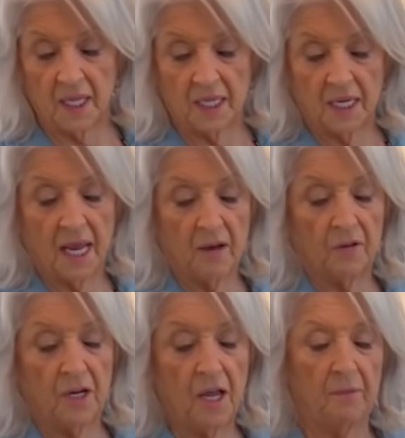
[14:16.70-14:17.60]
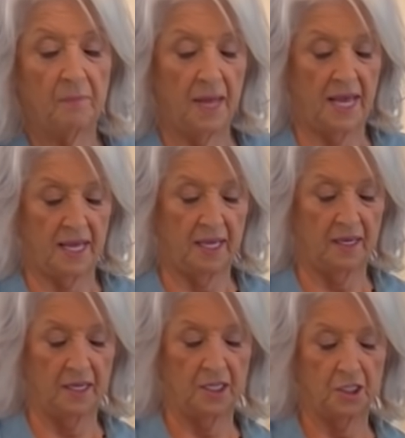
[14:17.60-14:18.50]
And now
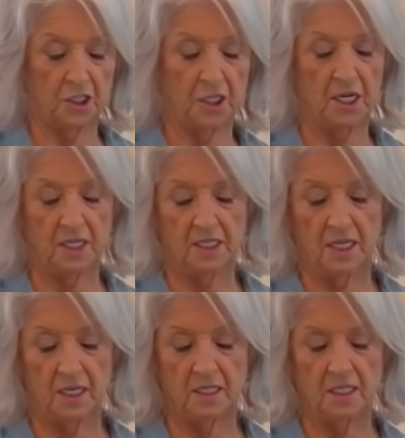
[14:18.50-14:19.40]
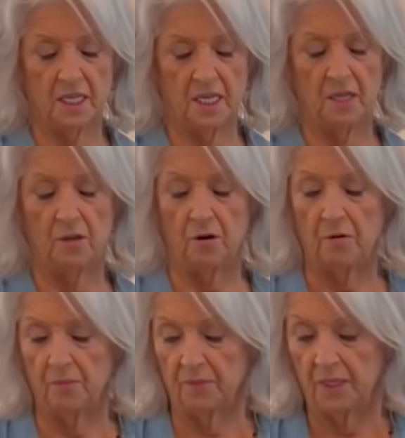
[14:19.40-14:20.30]
nutmeg, and she doesn't tell us
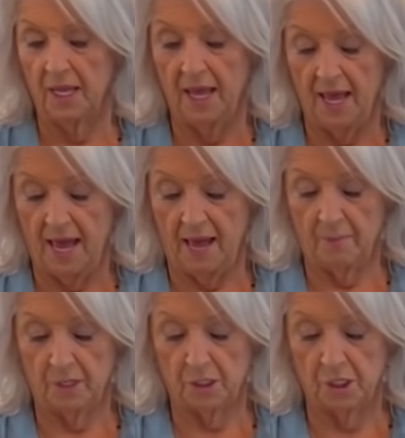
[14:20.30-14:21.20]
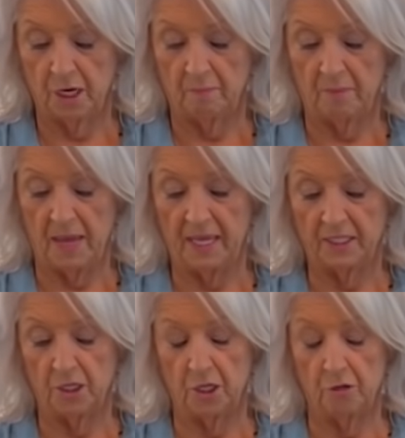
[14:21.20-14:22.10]
either how much
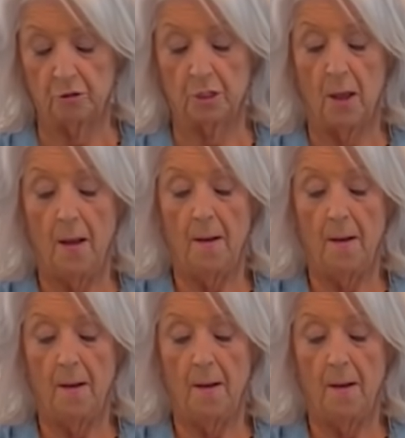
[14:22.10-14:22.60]
nutmeg to use,